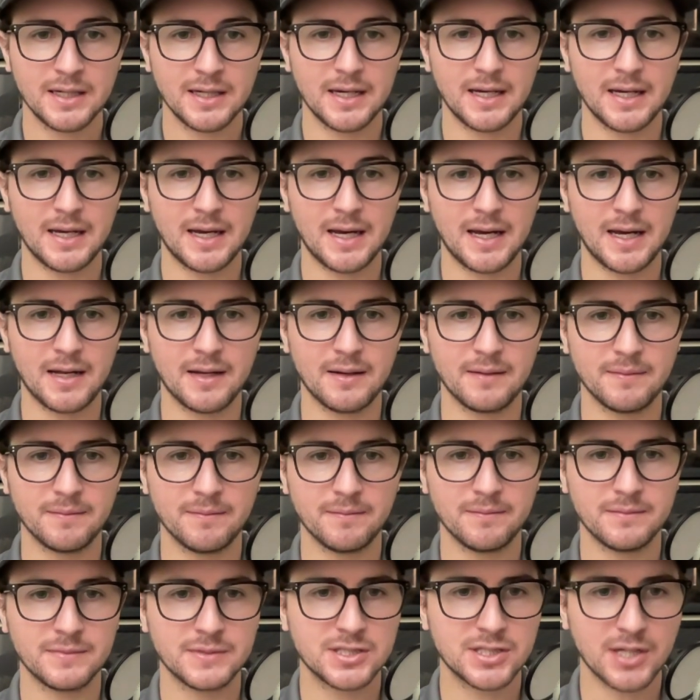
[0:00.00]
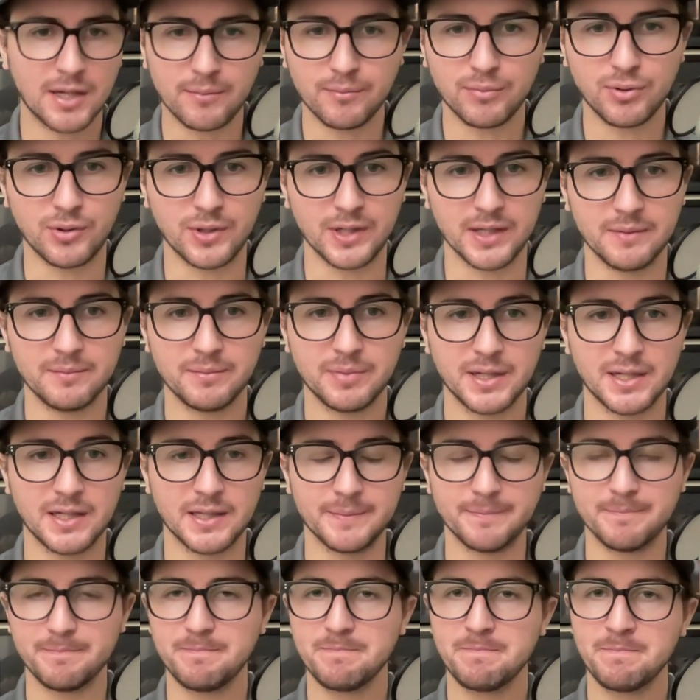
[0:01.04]
at some point,
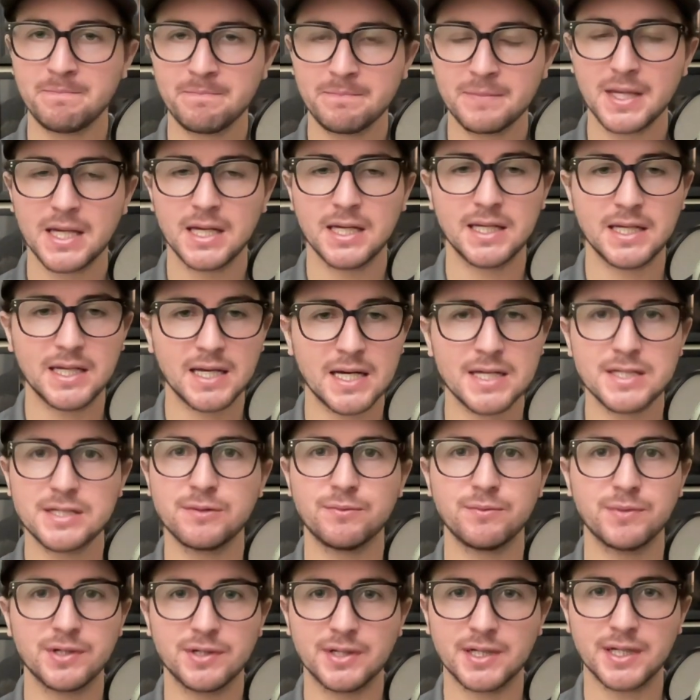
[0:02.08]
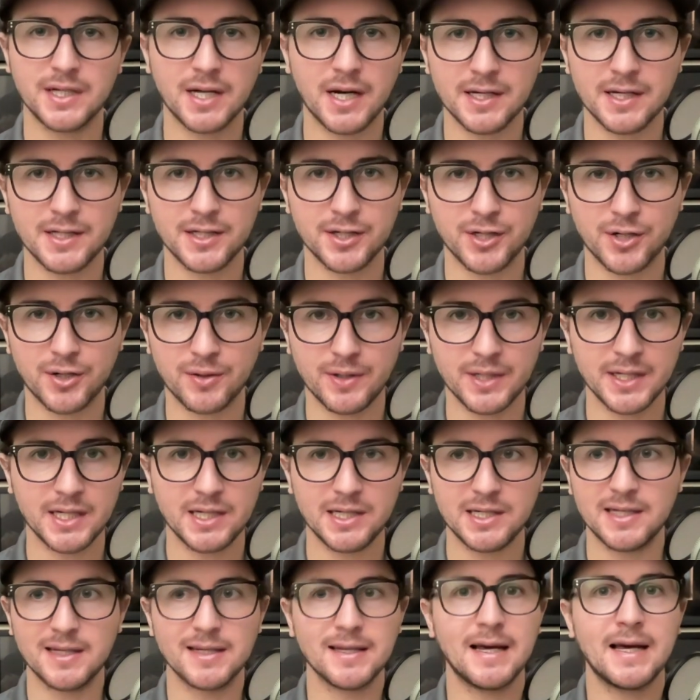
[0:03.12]
but he hasn't really gotten it going. He
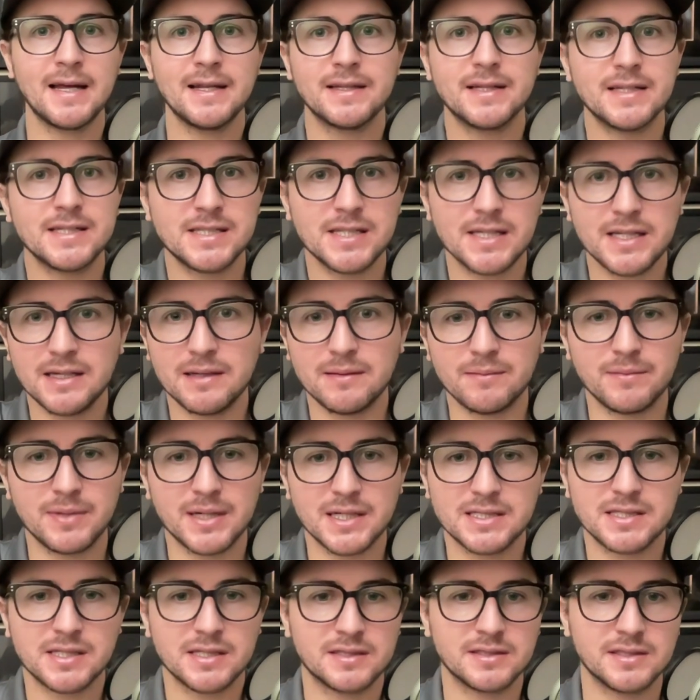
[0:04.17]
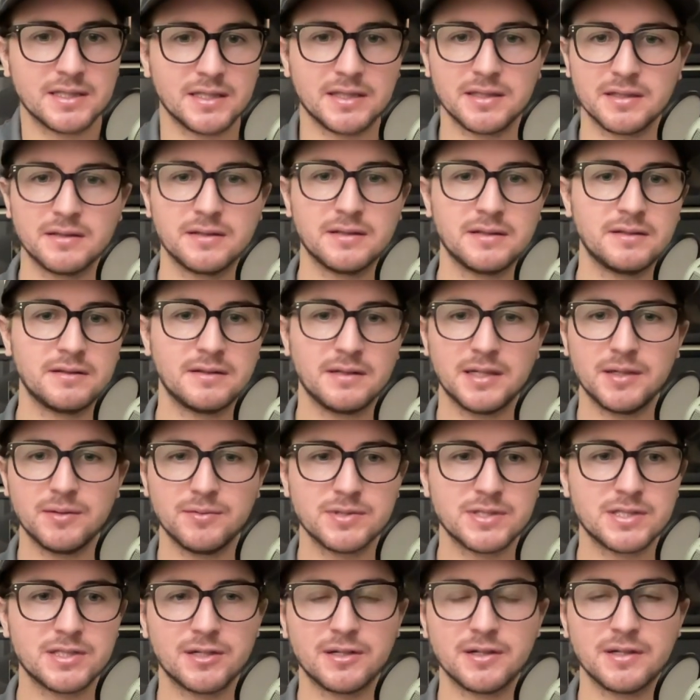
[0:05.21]
led the team, basically.
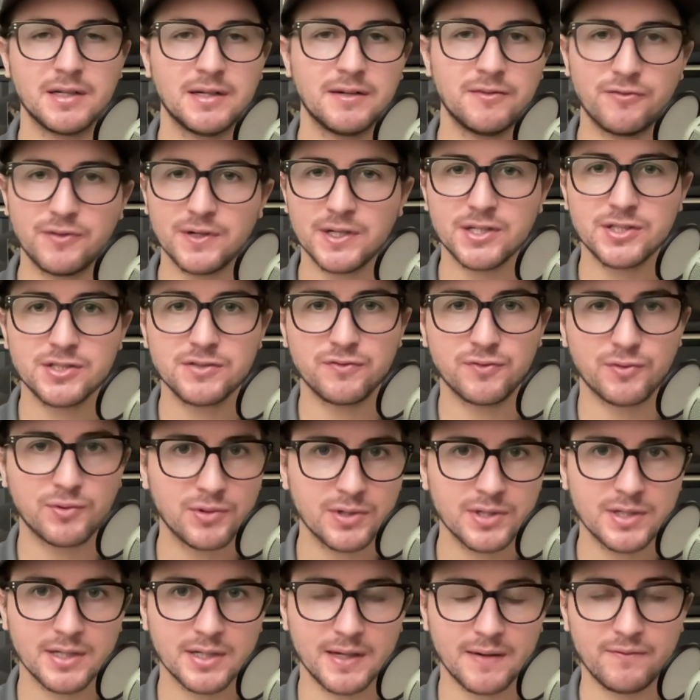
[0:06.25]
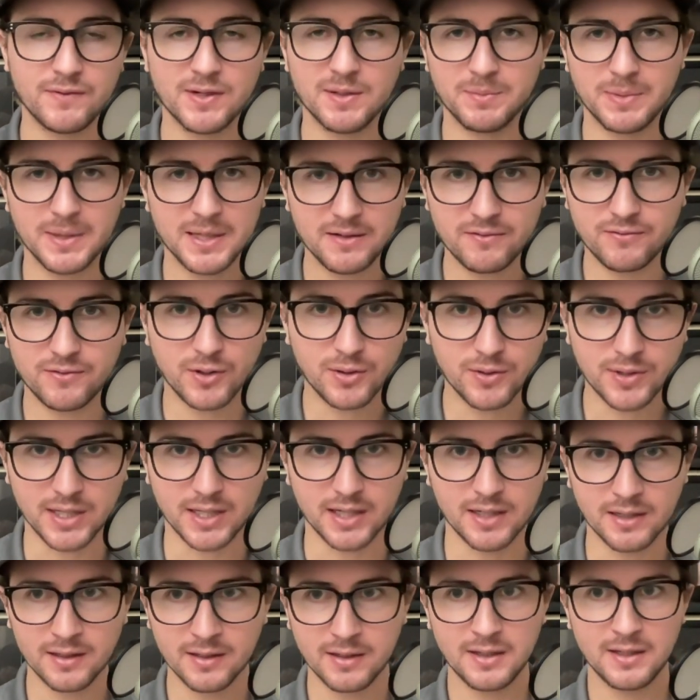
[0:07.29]
He finished fourth in MVP
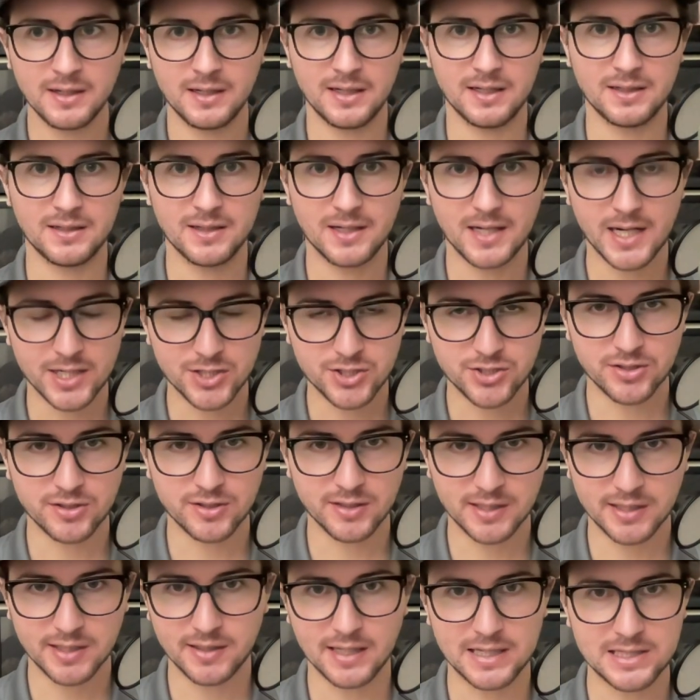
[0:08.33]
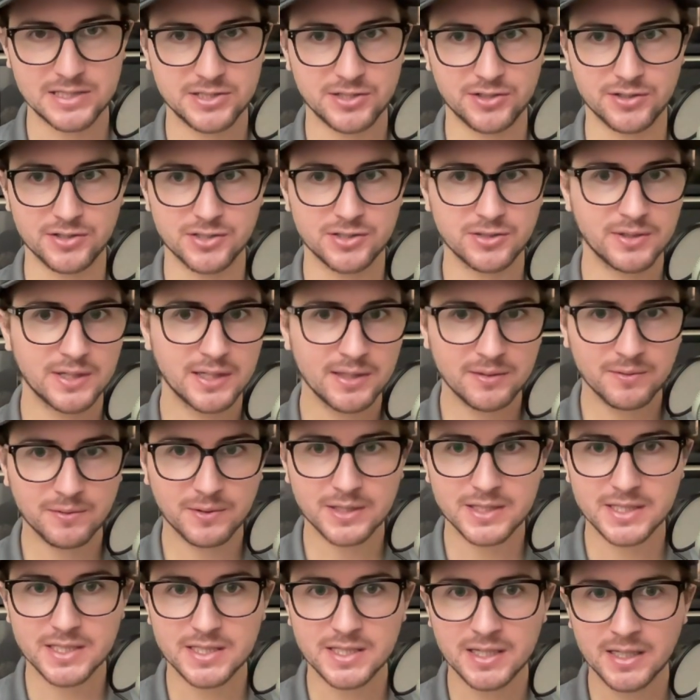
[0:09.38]
voting in the National League last year. So he
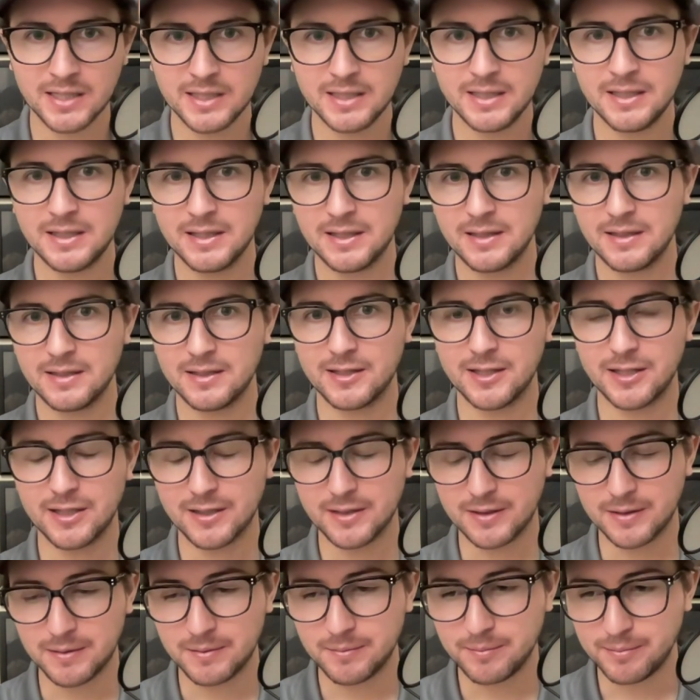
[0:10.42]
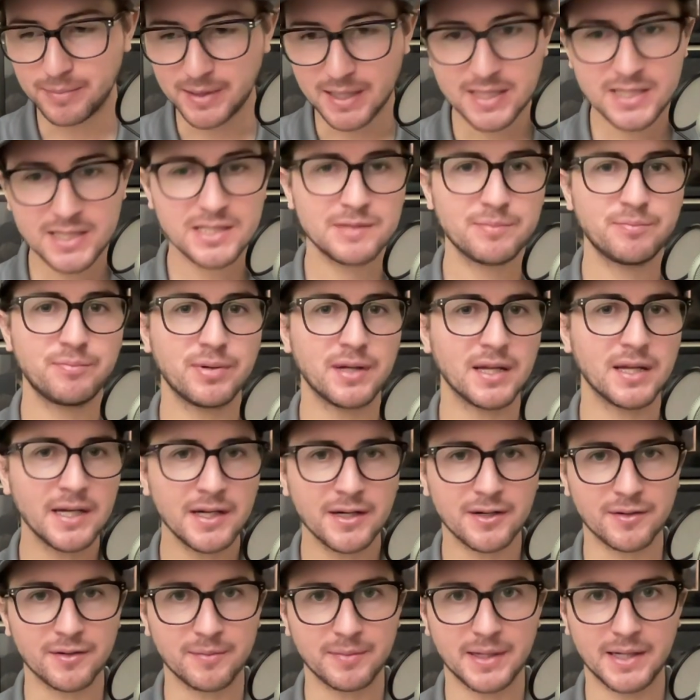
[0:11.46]
was their best
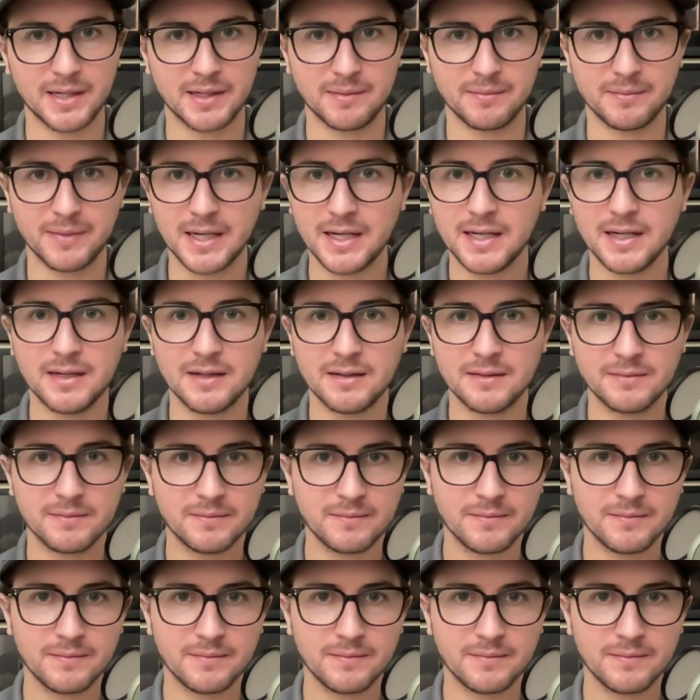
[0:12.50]
player by many